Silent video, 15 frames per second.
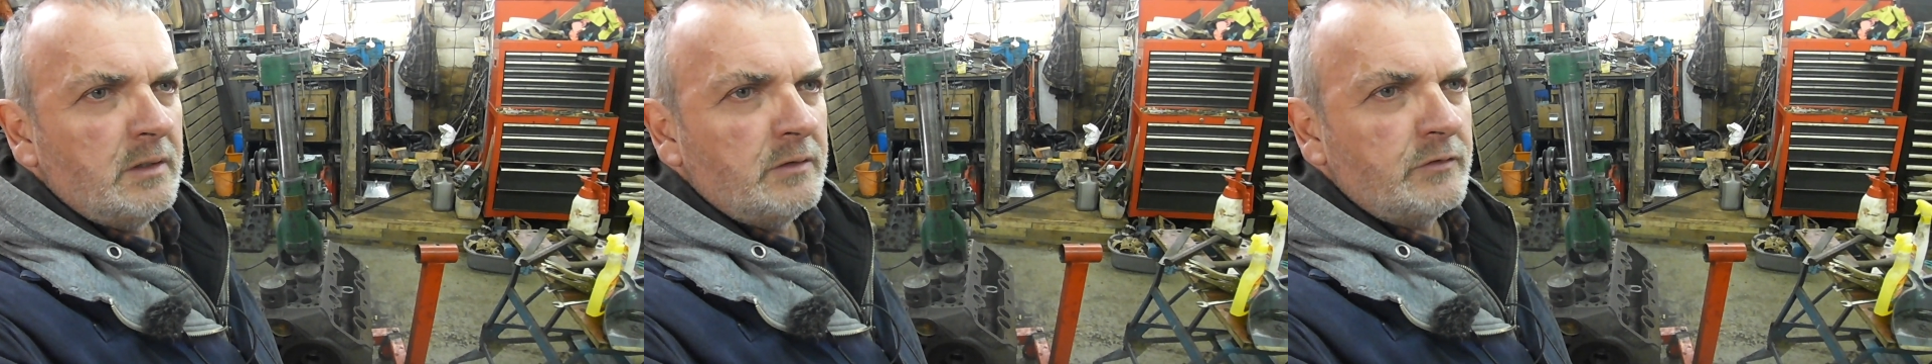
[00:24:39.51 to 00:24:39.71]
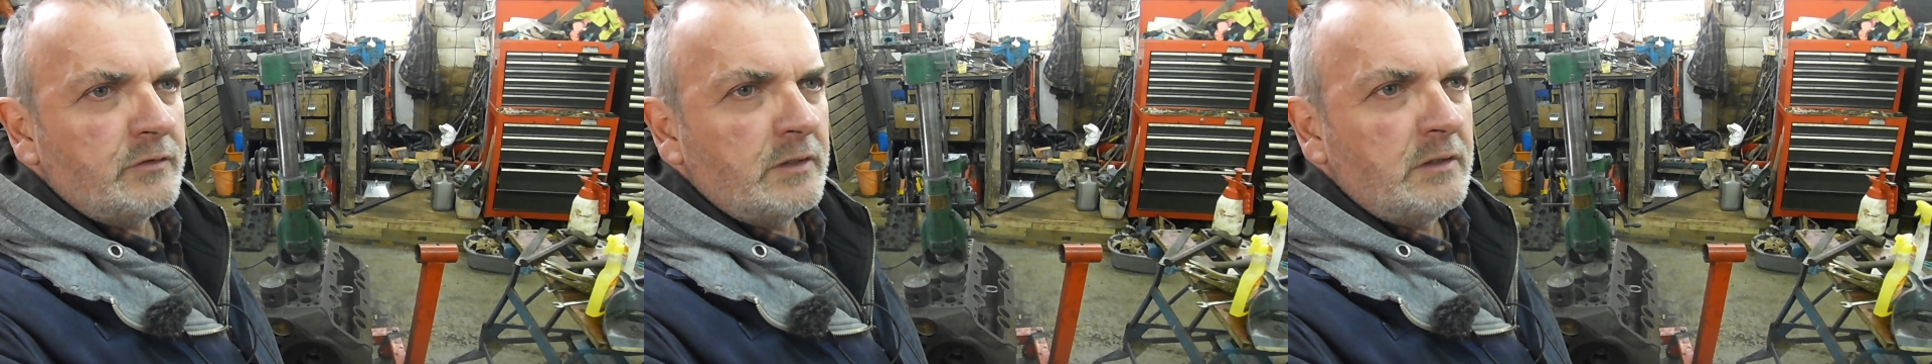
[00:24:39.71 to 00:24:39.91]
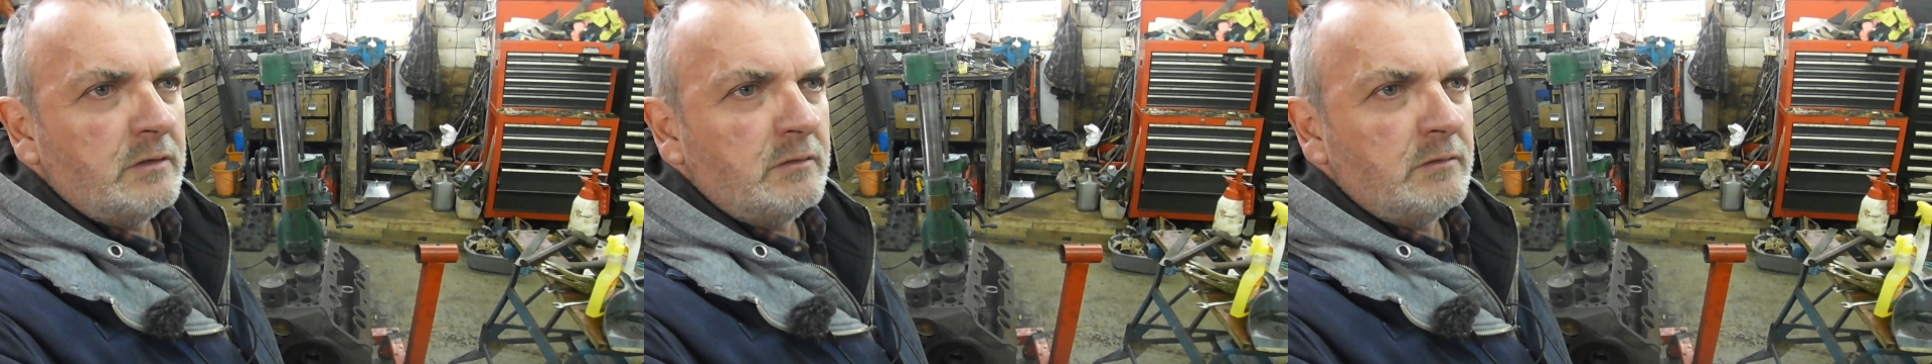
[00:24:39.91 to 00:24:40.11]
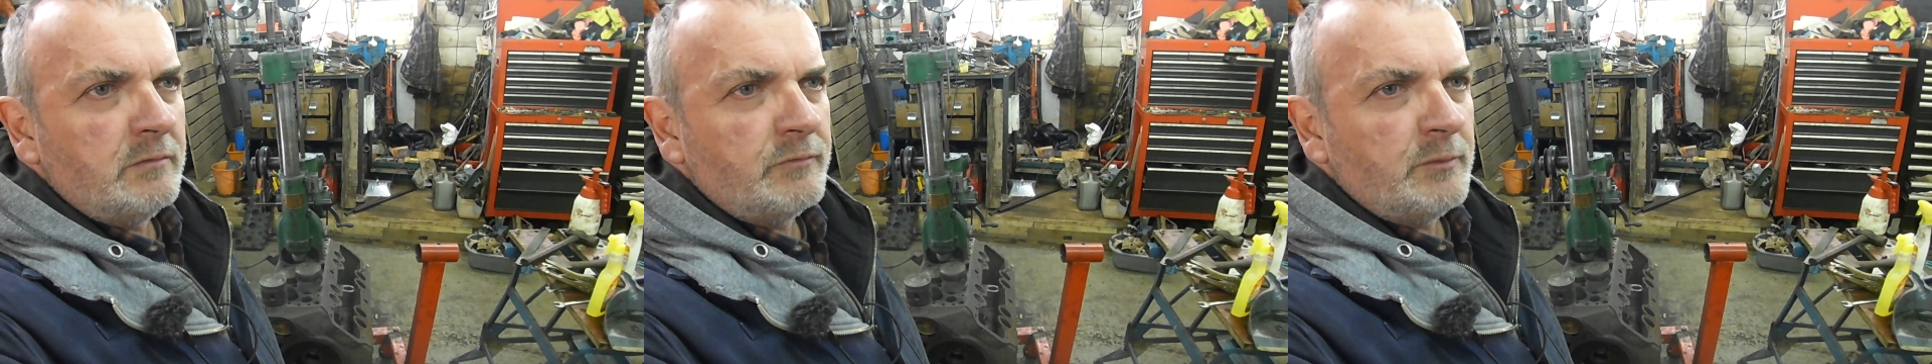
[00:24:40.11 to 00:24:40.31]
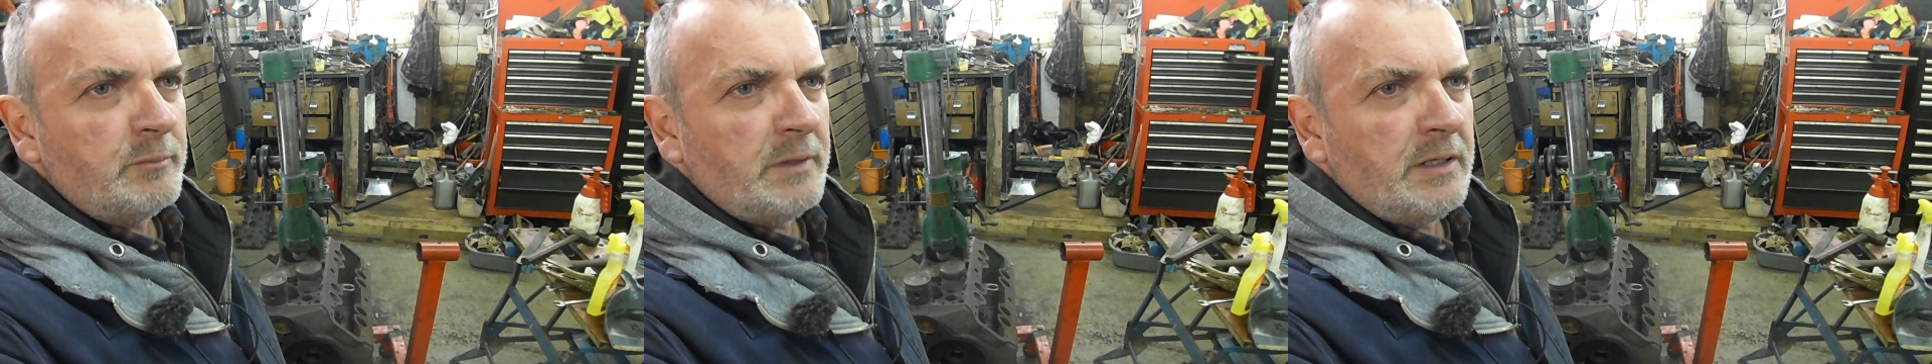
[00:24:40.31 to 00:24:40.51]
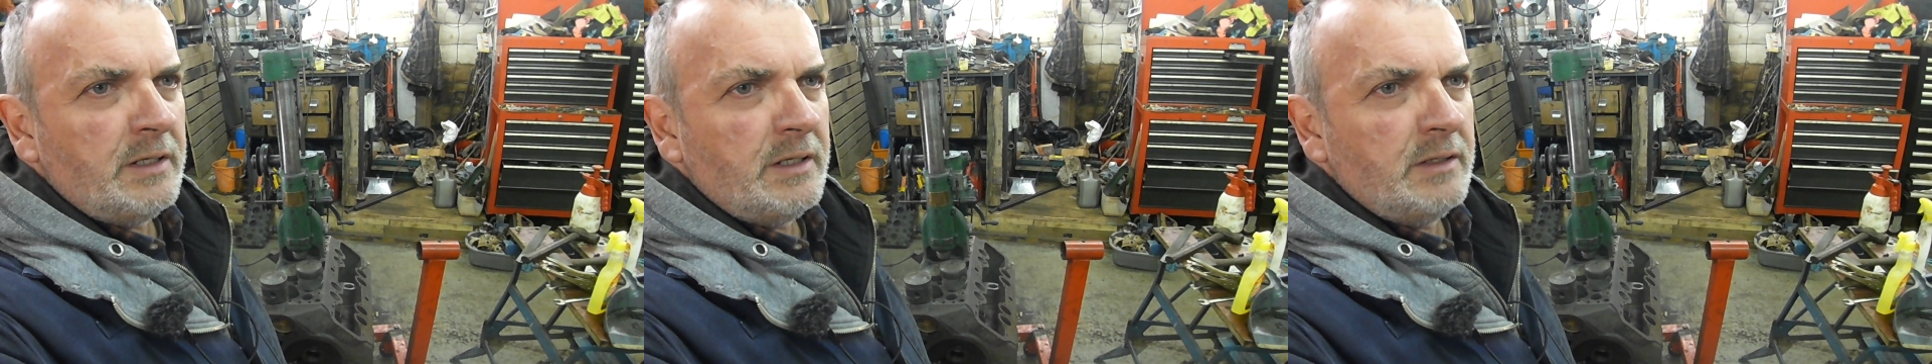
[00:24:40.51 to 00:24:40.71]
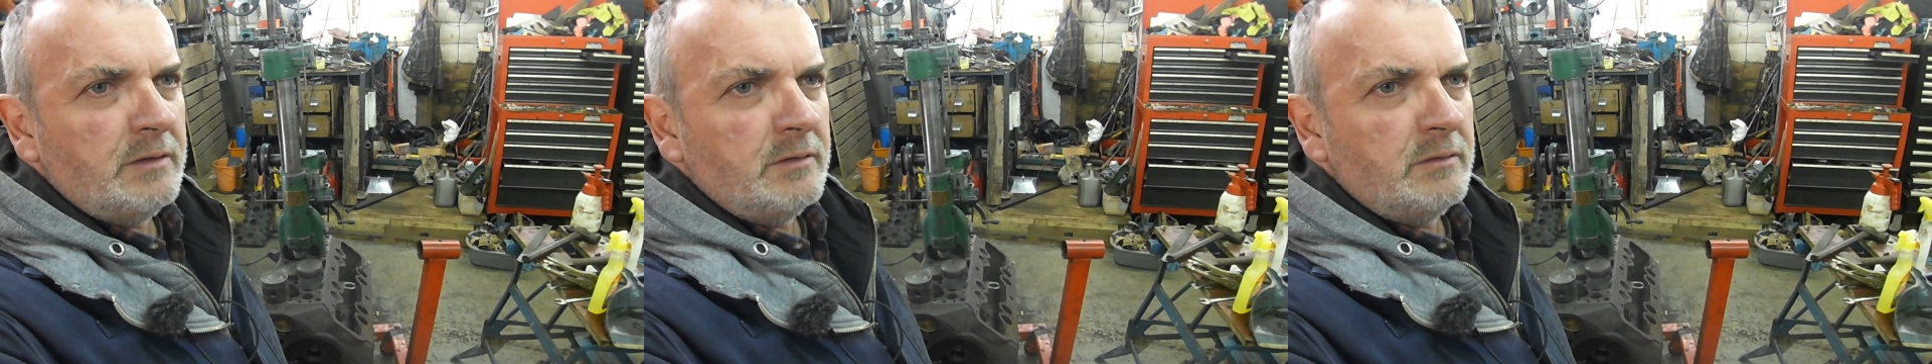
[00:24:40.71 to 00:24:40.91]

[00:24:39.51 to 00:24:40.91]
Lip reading: so from that